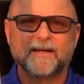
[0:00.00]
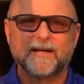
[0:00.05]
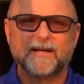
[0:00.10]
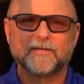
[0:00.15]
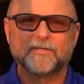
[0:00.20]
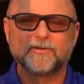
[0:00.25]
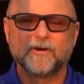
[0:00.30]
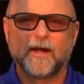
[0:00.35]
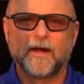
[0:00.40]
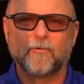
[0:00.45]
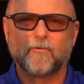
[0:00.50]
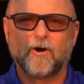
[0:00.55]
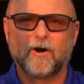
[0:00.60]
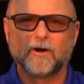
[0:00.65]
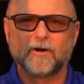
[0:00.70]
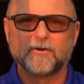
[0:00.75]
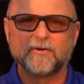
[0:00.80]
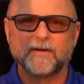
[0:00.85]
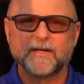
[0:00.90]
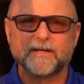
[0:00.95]
a
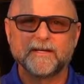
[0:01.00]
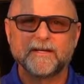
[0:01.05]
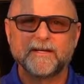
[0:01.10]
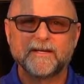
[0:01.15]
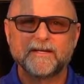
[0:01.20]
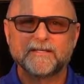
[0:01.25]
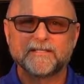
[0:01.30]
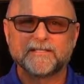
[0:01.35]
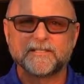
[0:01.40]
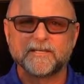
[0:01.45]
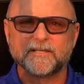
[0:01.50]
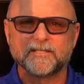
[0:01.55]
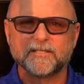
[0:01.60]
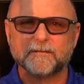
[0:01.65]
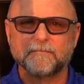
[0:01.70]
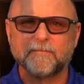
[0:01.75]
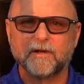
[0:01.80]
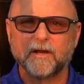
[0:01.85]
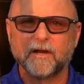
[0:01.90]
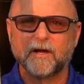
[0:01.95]
drywall grid
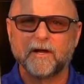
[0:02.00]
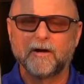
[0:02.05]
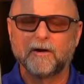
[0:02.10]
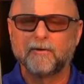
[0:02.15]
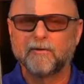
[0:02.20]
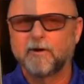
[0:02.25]
system below,